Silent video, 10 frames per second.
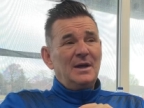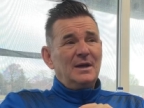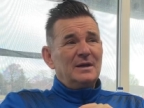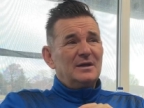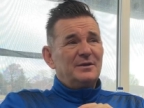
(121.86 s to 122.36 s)

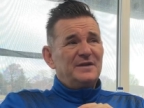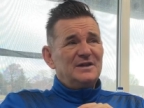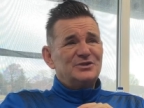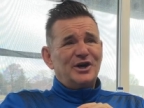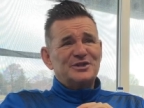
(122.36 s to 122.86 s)
You know, I think
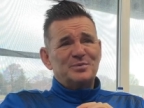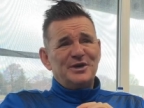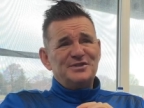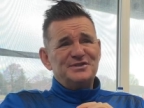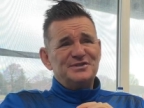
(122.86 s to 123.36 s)
he's got
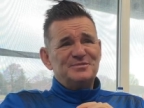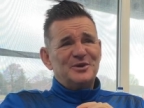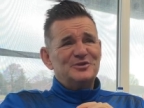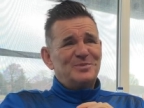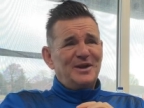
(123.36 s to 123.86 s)
aspirations, as
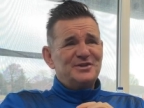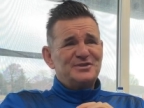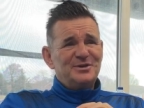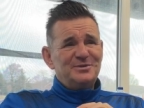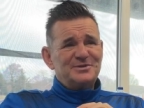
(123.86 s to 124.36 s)
most players
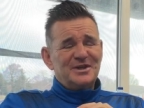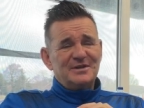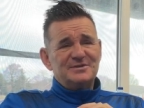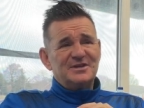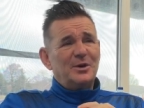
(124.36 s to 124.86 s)
do,
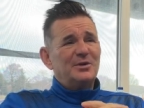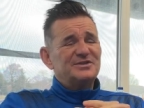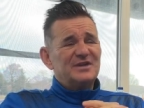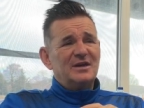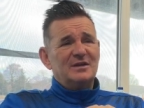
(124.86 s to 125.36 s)
to go on
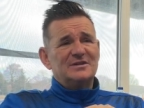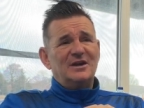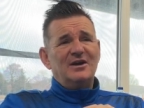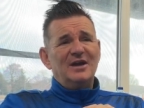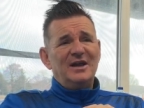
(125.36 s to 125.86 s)
to
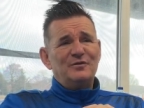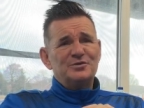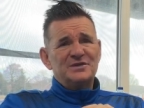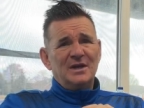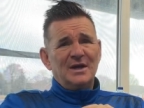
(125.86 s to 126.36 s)
higher
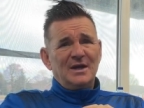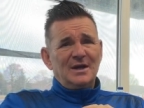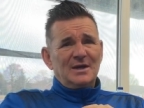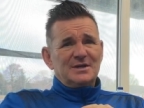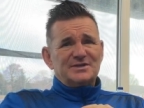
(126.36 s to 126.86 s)
levels.
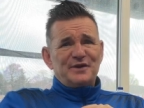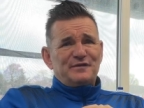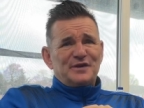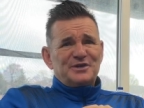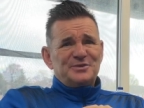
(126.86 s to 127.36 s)
So
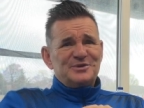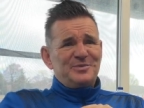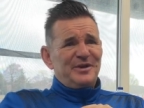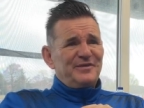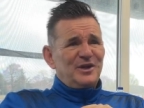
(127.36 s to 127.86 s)
for us, it was a
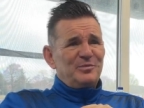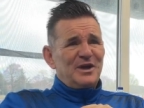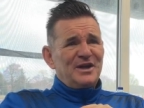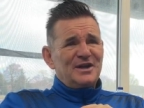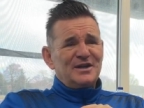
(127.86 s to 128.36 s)
bit of a
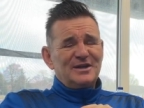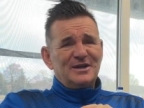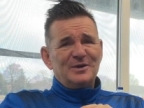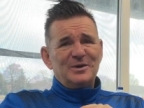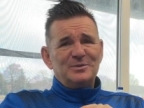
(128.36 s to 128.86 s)
no-brainer. You
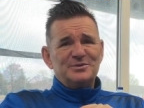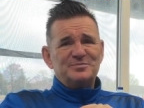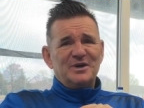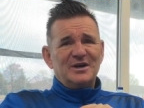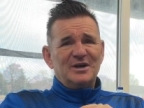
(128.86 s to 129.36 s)
know, it was
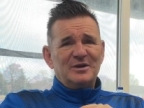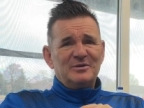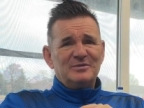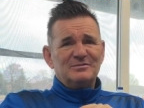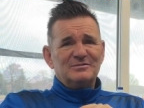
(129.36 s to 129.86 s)

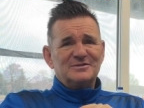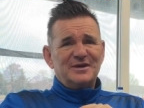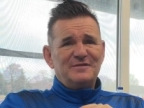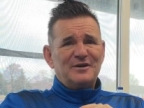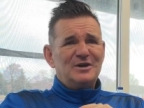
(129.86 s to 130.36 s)

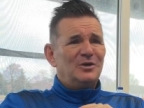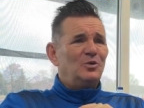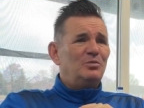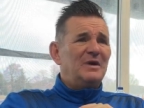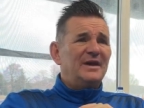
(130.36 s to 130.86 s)
say very
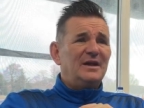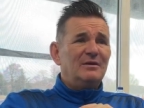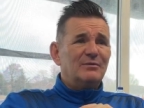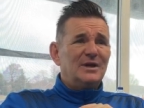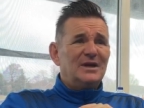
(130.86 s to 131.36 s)
little money
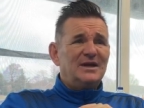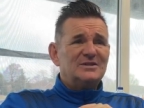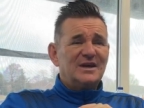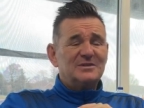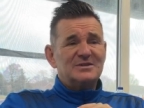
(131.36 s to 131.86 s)
really
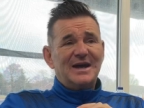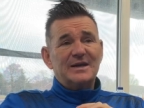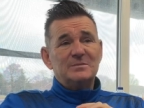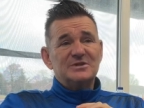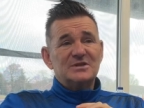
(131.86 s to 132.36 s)
to
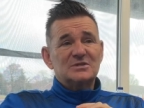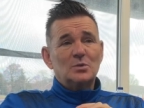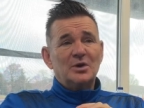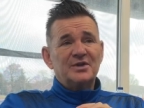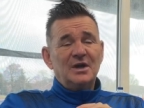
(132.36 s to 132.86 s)
add him to the squad,